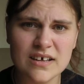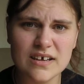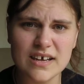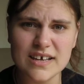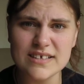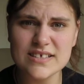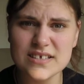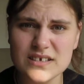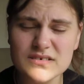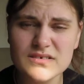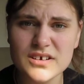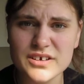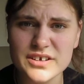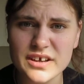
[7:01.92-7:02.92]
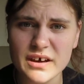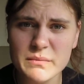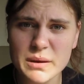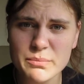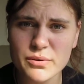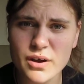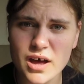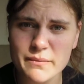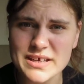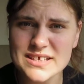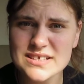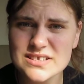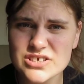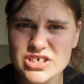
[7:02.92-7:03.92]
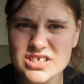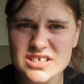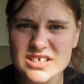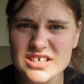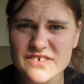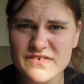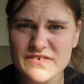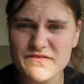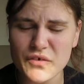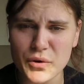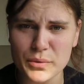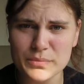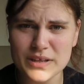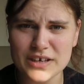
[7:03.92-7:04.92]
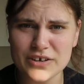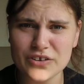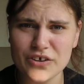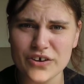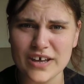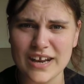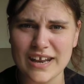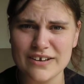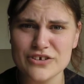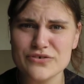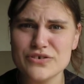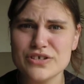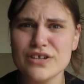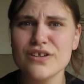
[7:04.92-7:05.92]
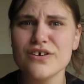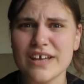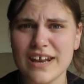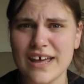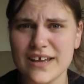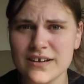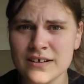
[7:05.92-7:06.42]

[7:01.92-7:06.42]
It's still nerddom, I promise, just a different form than you're used to looking at.